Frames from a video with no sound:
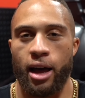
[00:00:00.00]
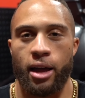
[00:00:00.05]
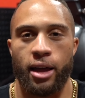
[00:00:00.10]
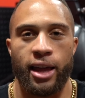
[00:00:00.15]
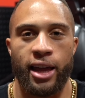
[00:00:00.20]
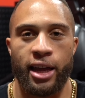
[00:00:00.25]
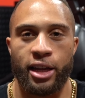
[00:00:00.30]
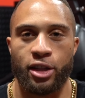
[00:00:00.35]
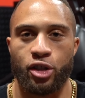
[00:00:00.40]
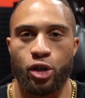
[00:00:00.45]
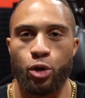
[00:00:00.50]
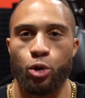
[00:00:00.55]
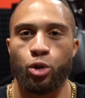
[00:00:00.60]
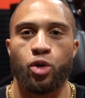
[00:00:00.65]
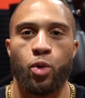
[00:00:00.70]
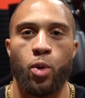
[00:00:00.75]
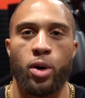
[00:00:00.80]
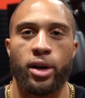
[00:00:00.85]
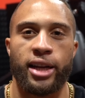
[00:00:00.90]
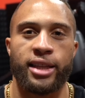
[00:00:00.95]
hit
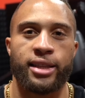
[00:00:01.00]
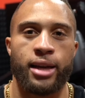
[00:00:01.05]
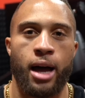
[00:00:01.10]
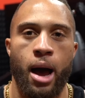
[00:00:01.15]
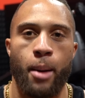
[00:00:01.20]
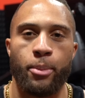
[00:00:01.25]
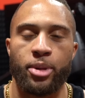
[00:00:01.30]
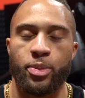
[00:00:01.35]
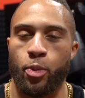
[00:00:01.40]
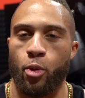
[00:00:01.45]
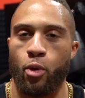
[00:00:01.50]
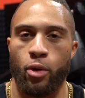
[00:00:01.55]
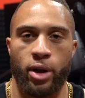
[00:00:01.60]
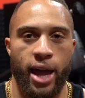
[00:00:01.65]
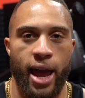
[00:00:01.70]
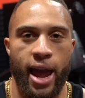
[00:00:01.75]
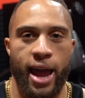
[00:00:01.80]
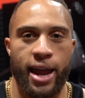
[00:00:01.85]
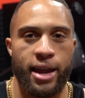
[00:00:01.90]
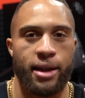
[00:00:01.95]
220 times
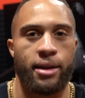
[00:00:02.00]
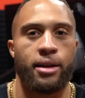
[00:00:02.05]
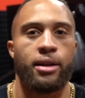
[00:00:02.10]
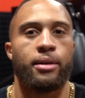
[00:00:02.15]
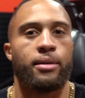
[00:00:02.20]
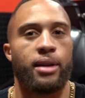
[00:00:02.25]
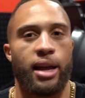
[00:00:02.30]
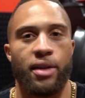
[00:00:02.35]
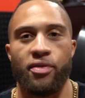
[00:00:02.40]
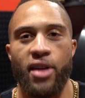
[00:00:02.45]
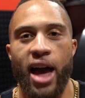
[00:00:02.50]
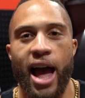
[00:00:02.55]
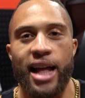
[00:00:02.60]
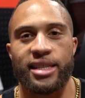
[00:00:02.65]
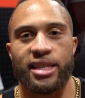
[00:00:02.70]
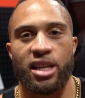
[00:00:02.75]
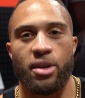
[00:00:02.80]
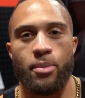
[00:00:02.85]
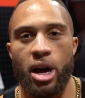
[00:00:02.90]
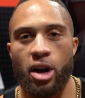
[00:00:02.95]
0.8, and
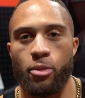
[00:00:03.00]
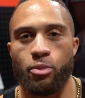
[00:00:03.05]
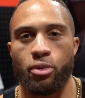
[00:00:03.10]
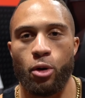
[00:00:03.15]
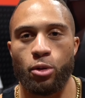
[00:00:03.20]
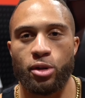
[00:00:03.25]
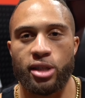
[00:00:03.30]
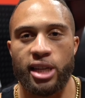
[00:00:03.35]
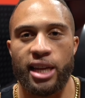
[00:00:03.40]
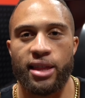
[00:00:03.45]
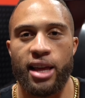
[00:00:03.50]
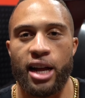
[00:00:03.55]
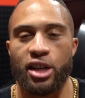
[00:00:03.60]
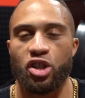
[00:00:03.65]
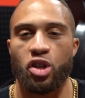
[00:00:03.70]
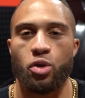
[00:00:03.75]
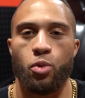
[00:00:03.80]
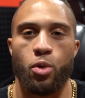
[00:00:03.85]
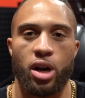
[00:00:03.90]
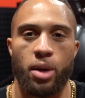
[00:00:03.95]
that's the amount of protein
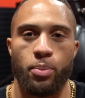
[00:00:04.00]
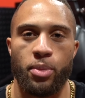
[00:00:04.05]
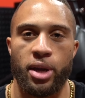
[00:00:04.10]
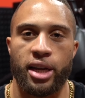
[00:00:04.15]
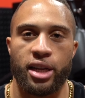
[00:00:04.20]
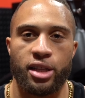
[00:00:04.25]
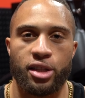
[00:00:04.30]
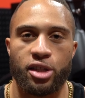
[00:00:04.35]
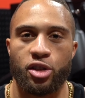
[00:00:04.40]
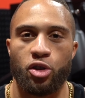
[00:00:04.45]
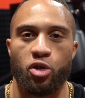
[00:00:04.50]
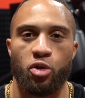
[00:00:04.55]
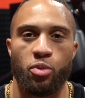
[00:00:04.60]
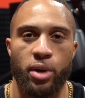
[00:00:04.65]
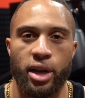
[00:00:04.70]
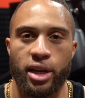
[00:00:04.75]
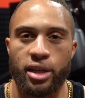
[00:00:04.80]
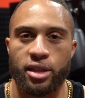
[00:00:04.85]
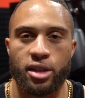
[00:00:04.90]
that you want to be consuming.